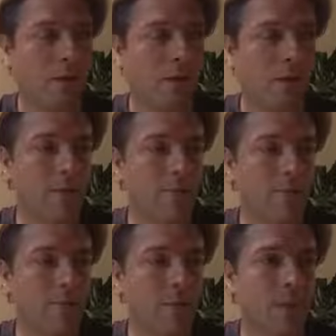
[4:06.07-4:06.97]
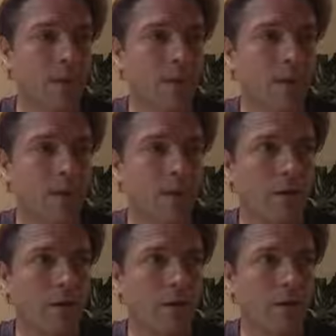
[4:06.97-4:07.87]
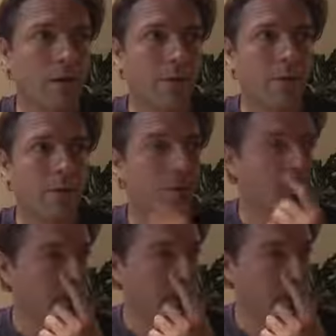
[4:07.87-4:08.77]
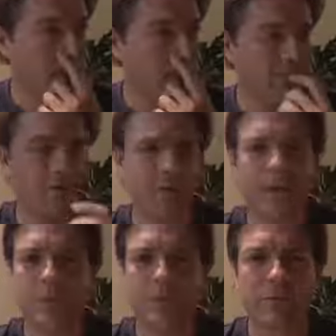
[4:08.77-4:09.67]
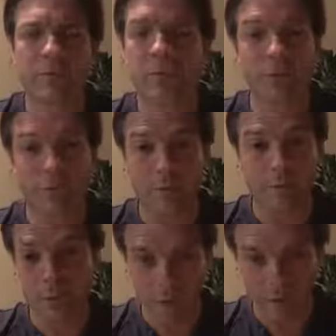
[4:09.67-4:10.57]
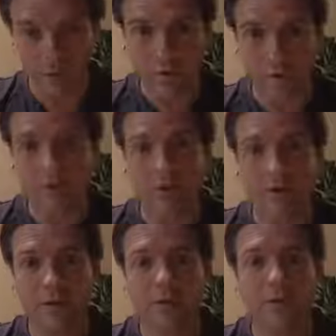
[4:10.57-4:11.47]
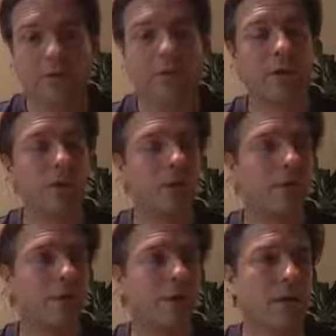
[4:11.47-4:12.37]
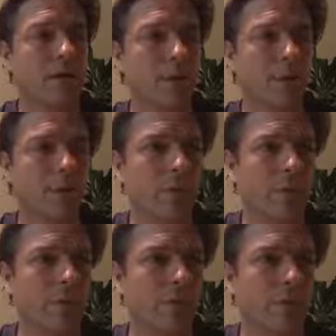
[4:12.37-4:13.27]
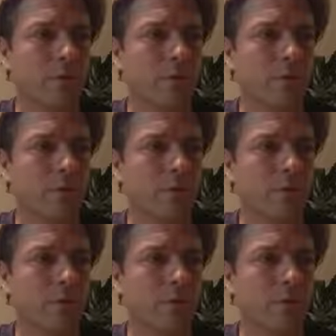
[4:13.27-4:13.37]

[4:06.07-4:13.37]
Um, and this, I've seen this happen a lot of people, kind of a common thing I think I've seen um, is when people